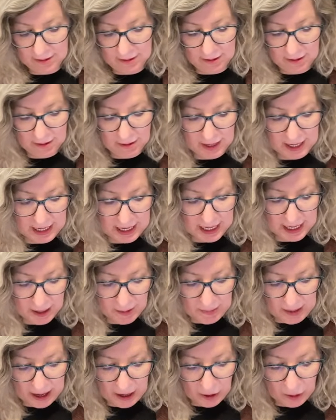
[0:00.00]
Thinking
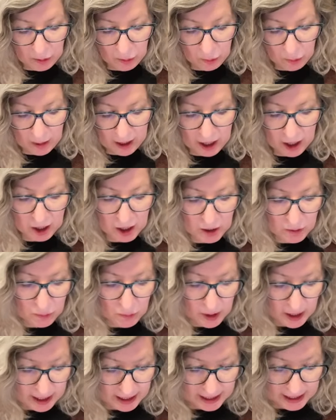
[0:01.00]
about where you
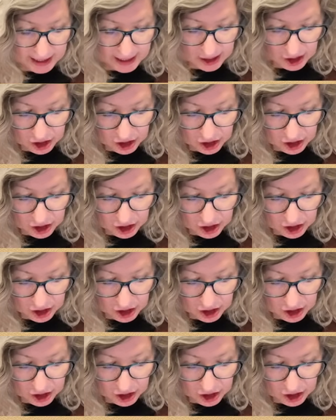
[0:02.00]
want each